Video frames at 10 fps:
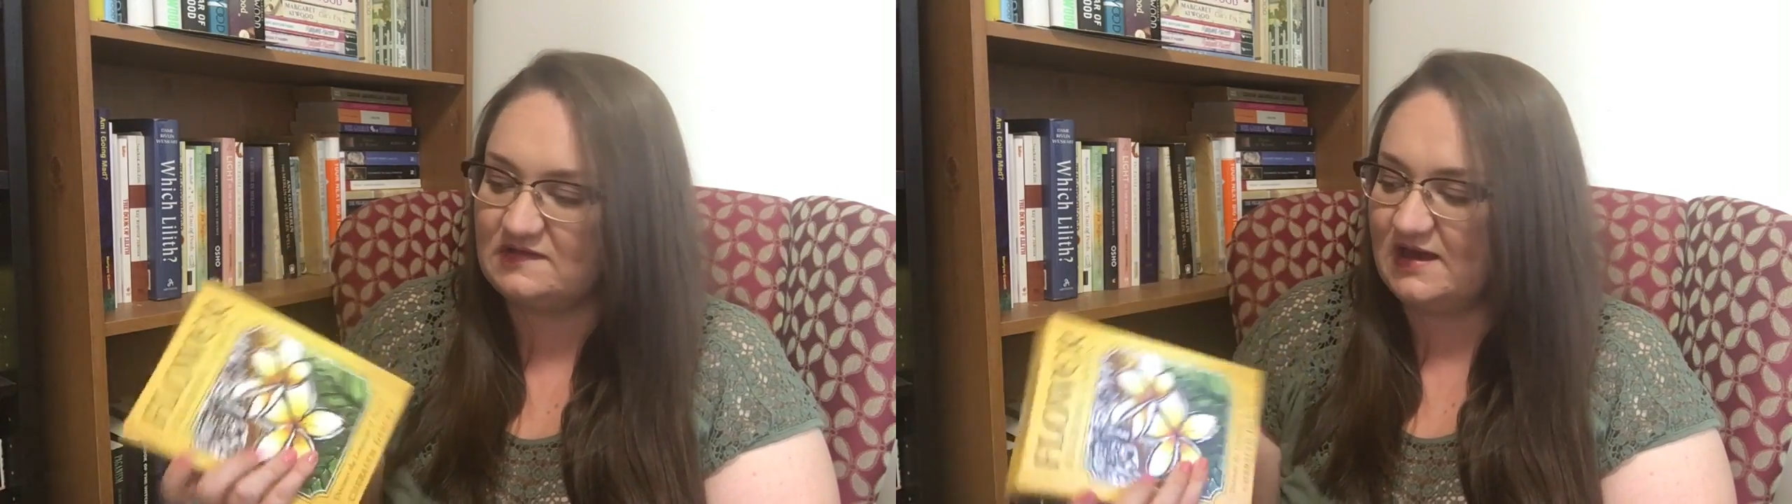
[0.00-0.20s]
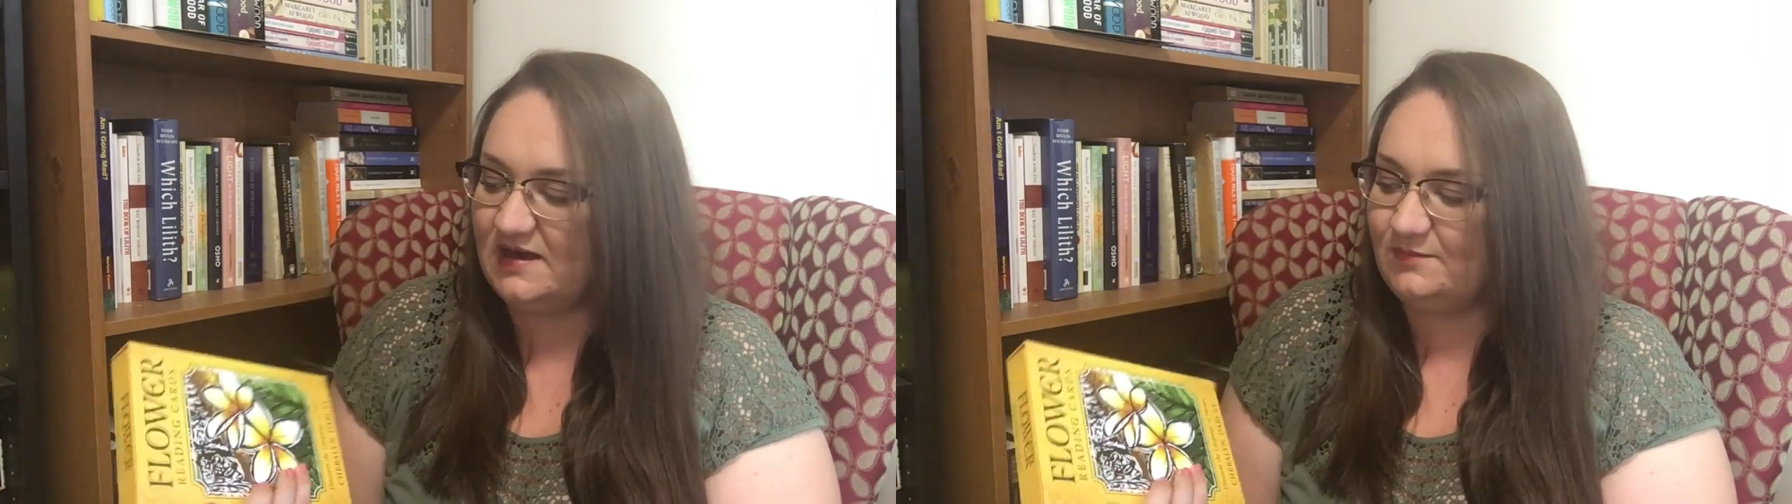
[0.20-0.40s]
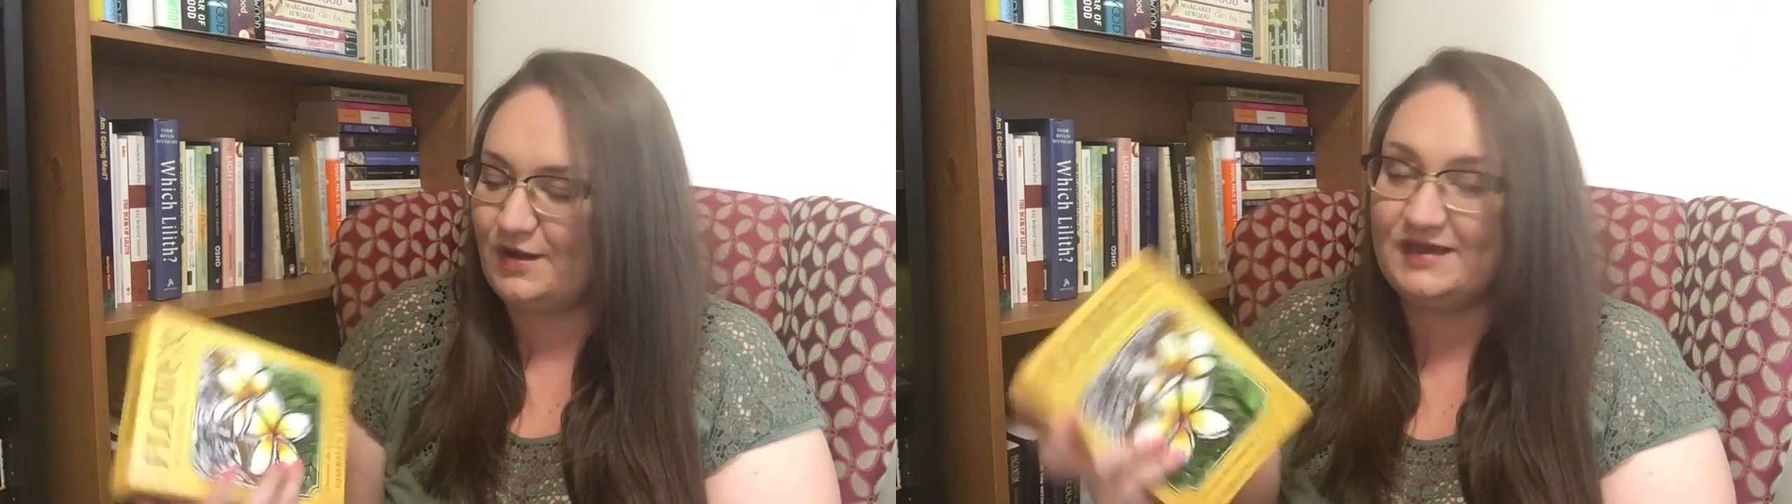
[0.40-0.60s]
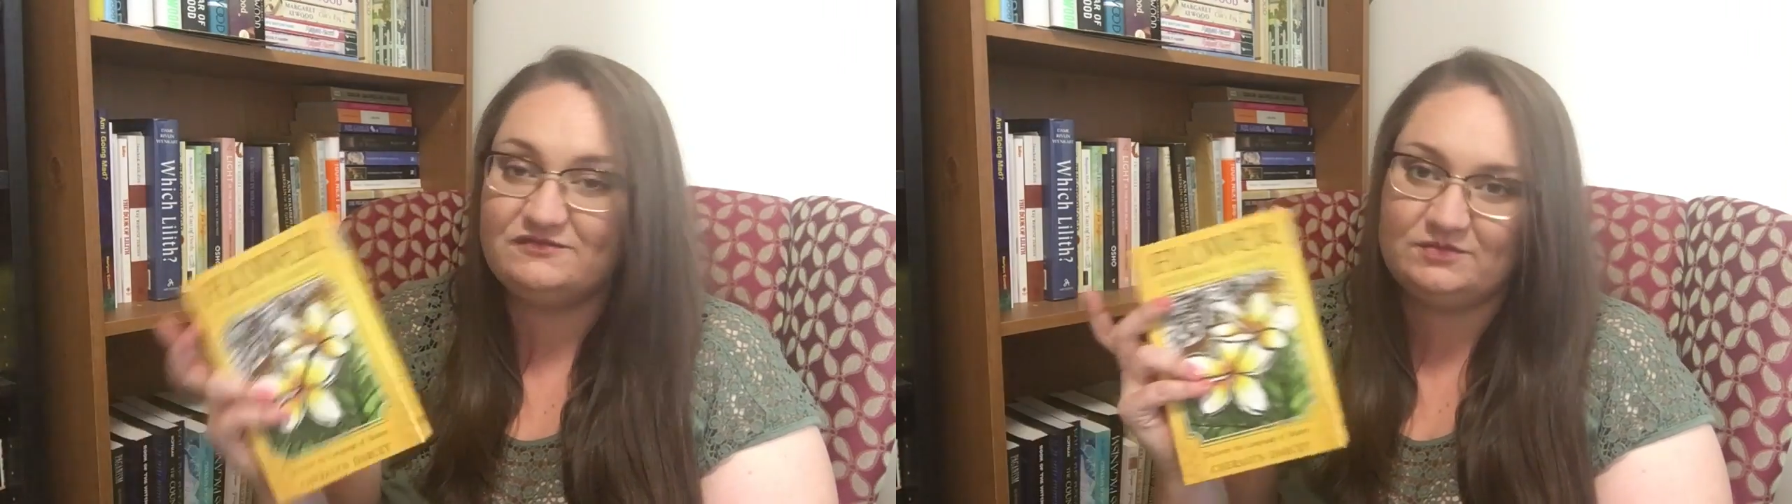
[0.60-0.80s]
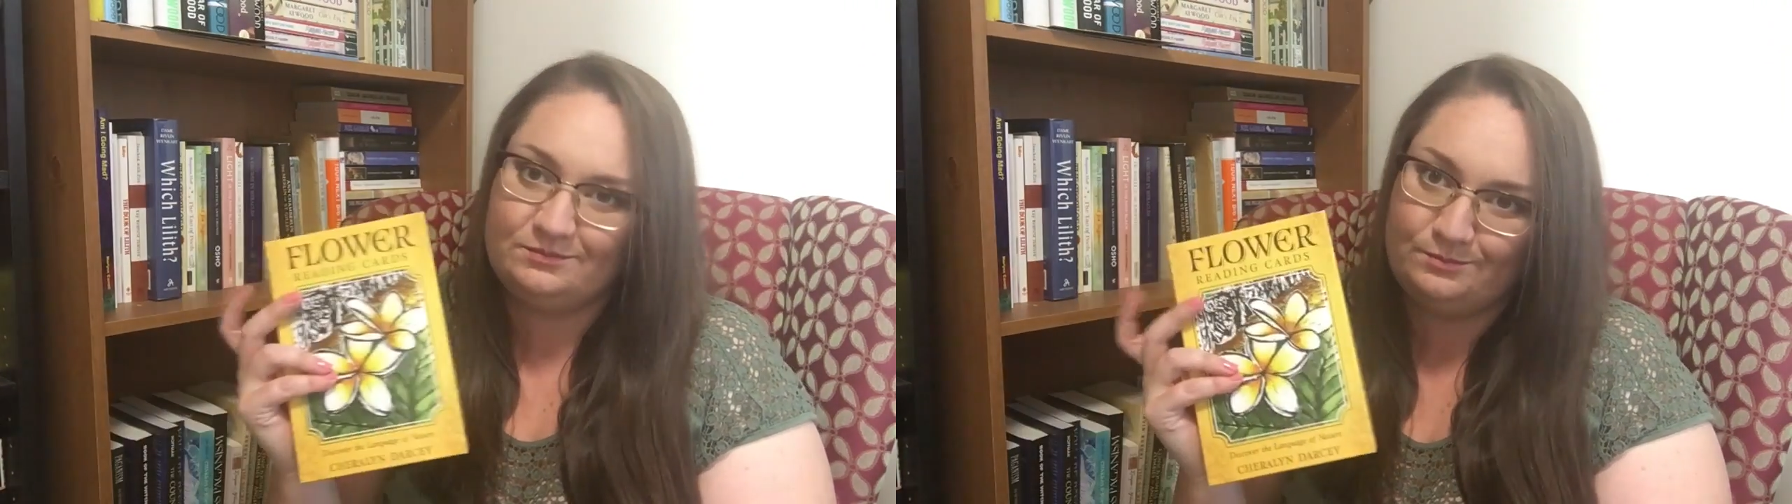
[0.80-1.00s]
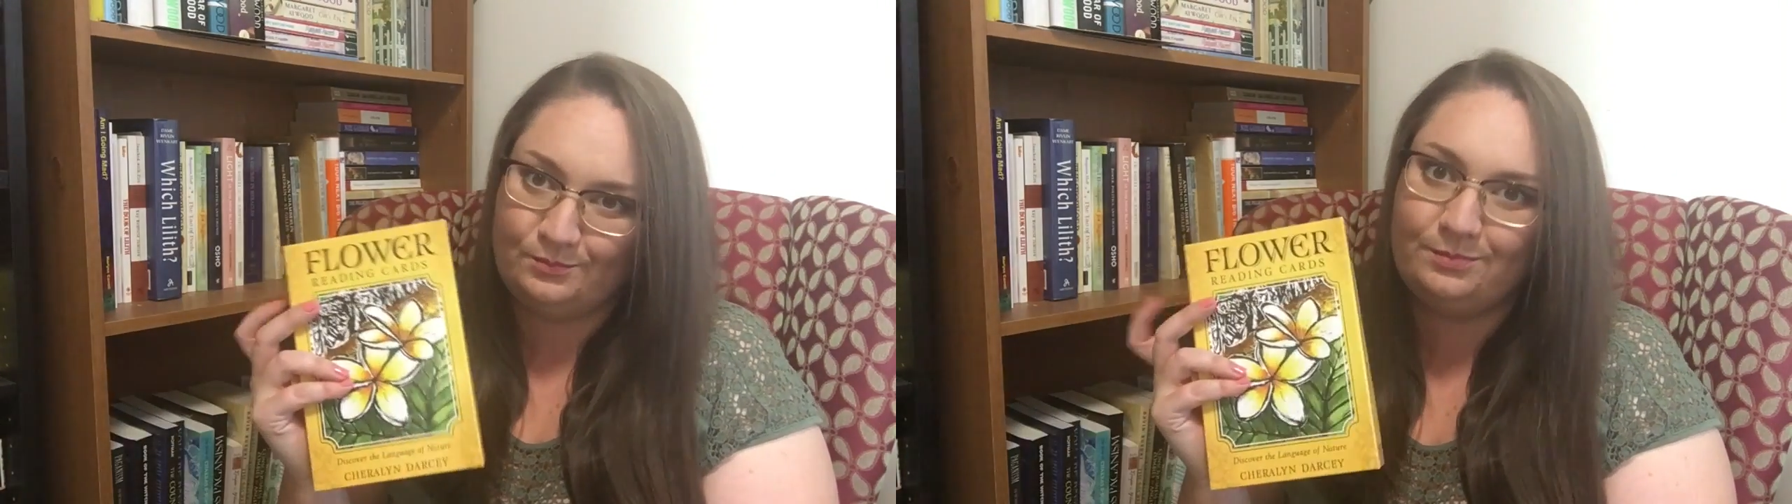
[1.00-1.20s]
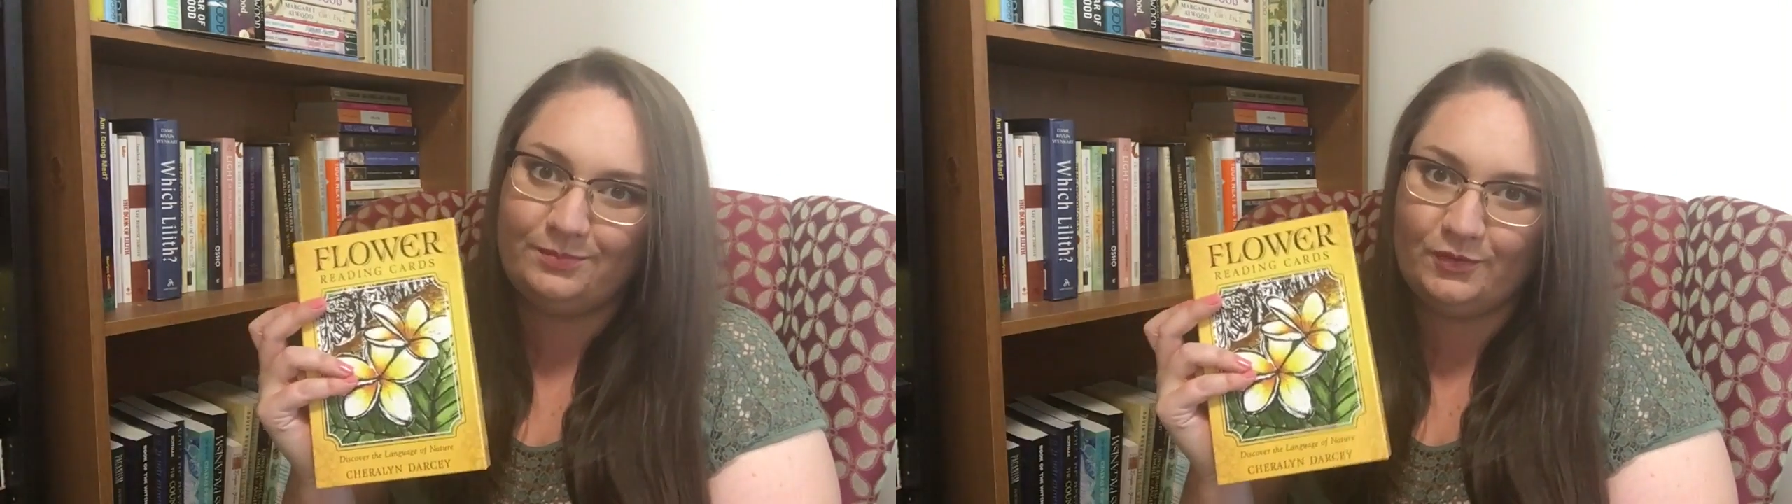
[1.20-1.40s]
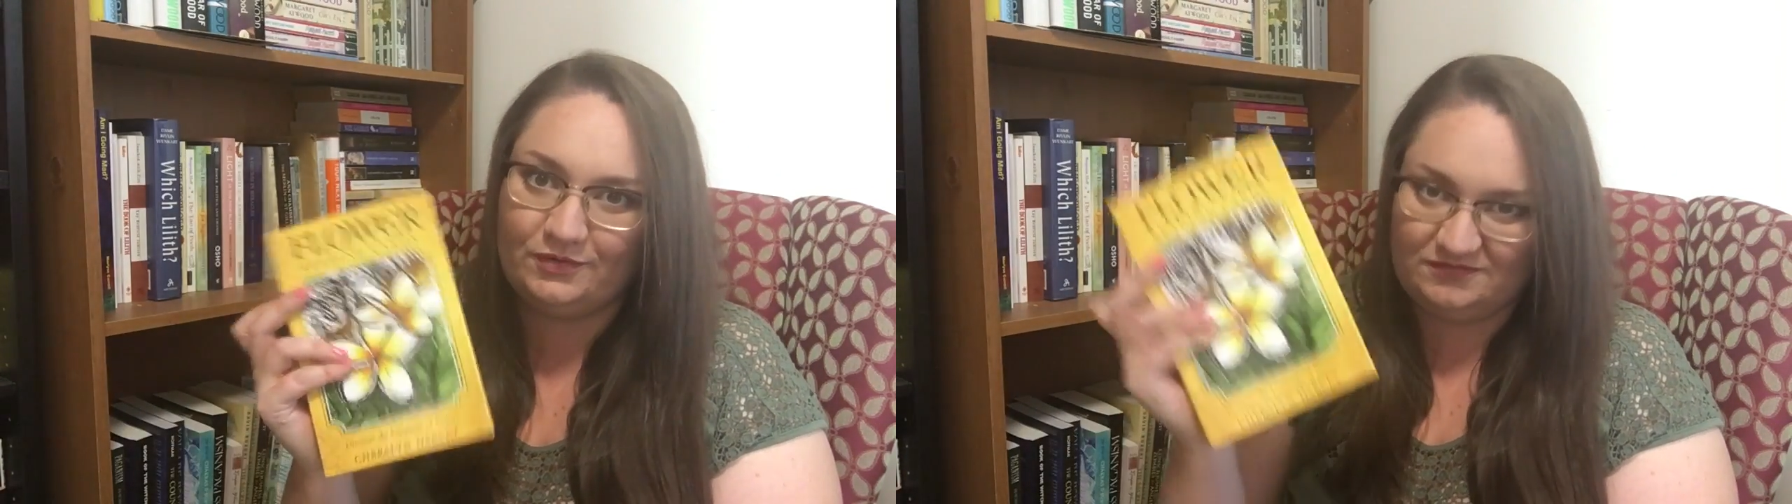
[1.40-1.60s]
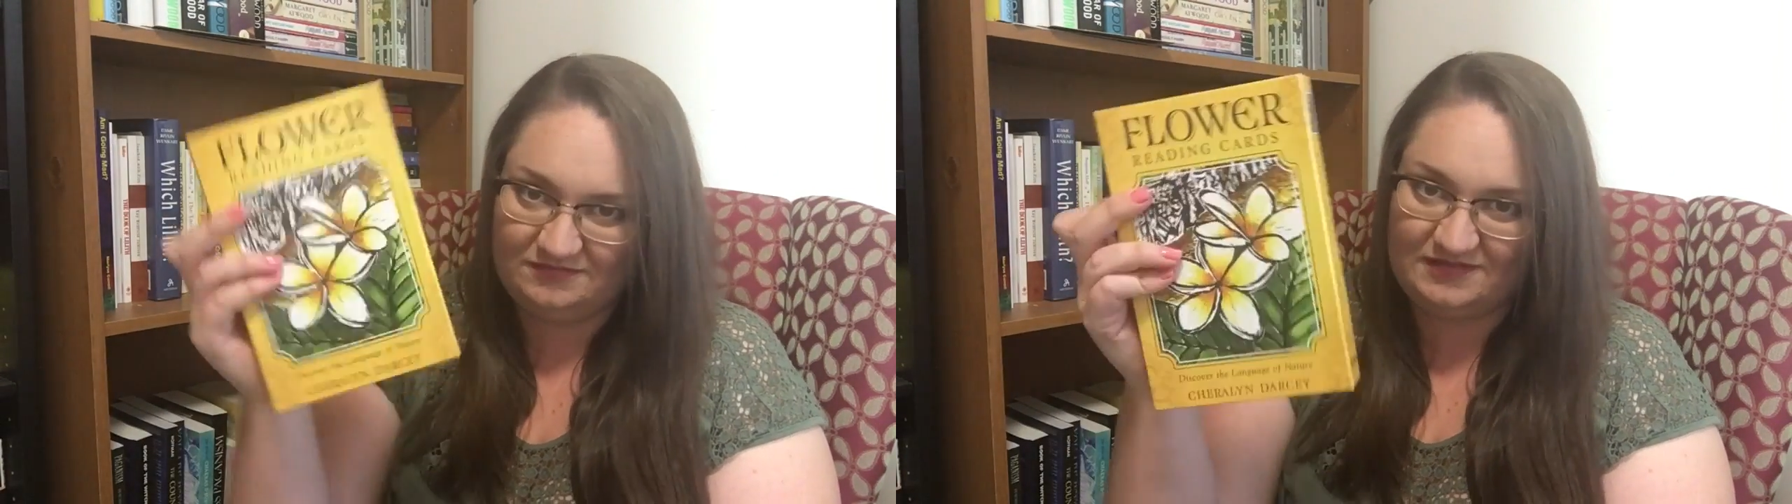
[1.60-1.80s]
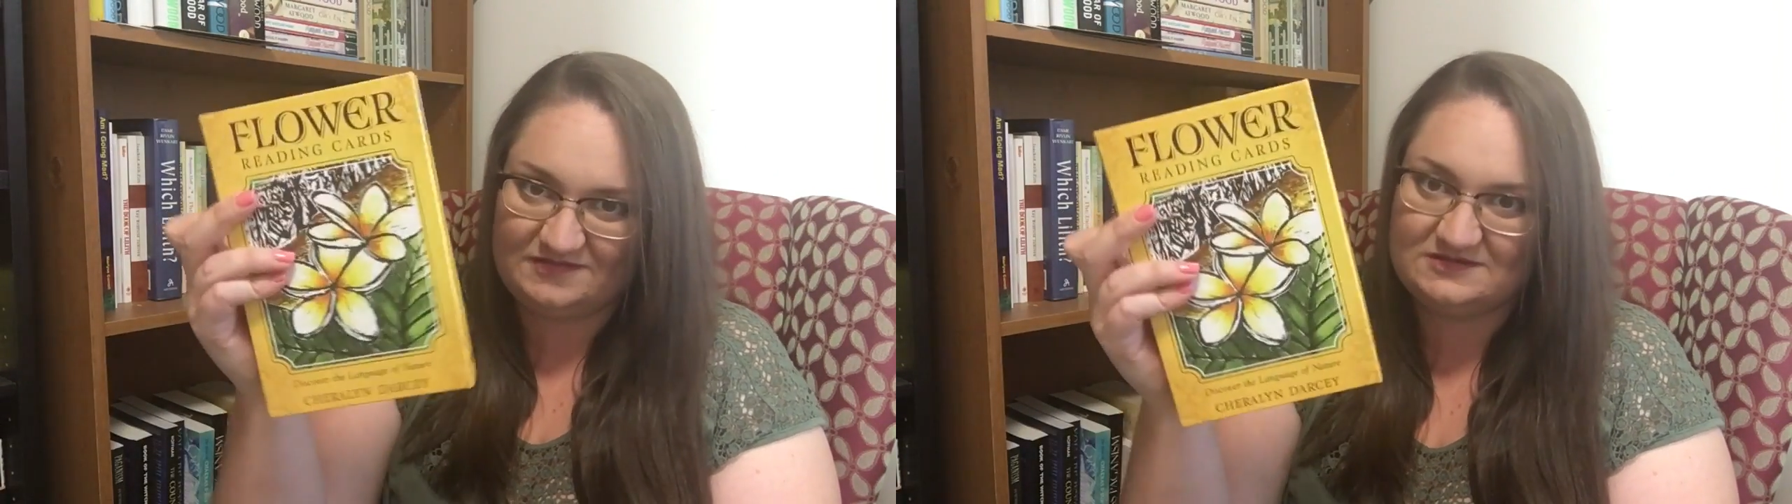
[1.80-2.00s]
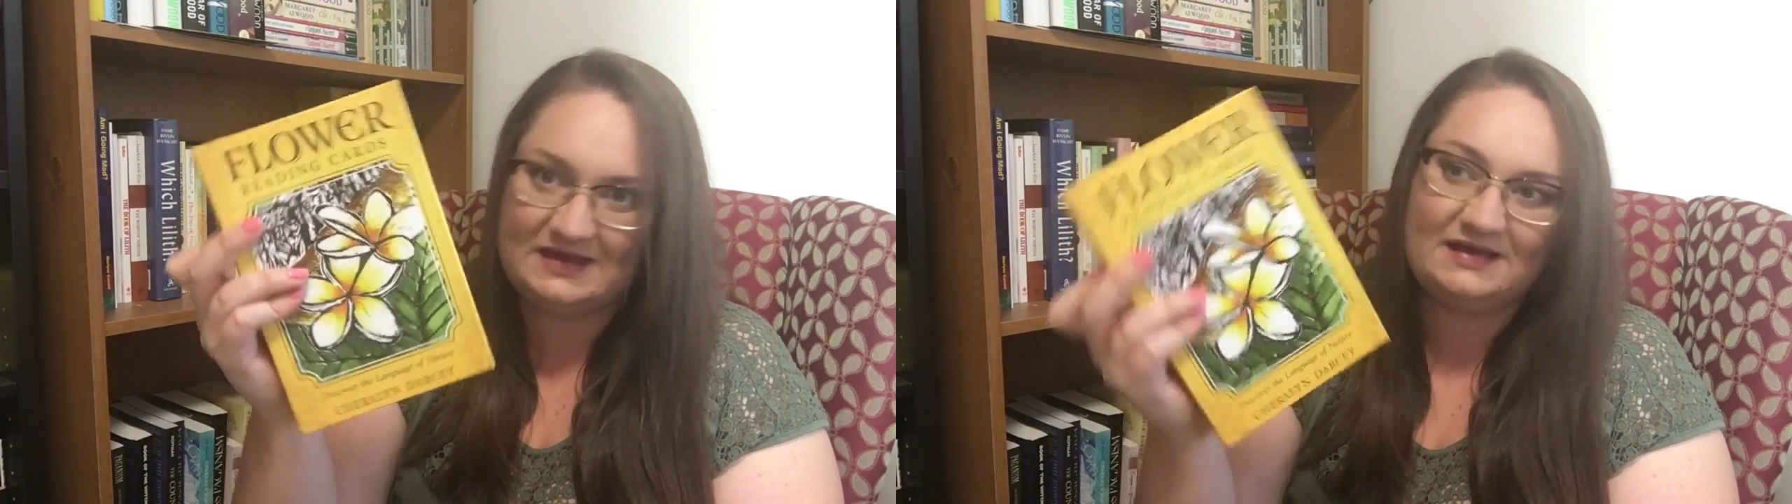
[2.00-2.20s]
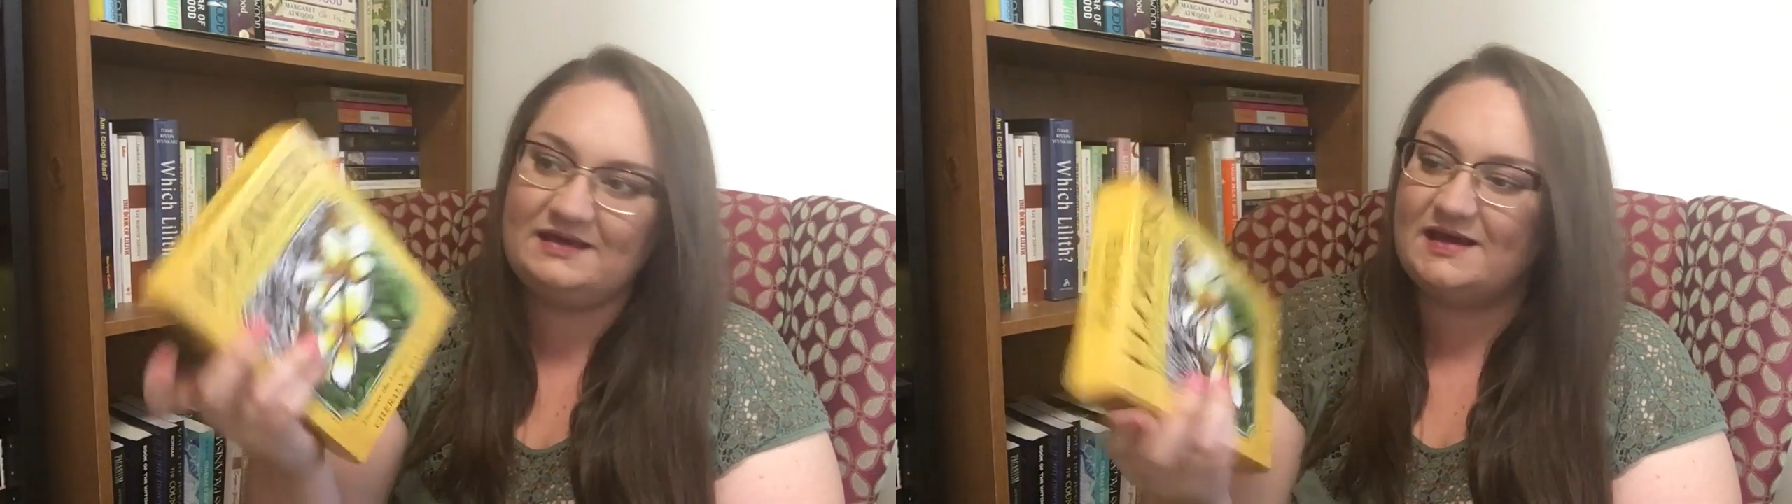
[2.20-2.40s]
I even bought this deck,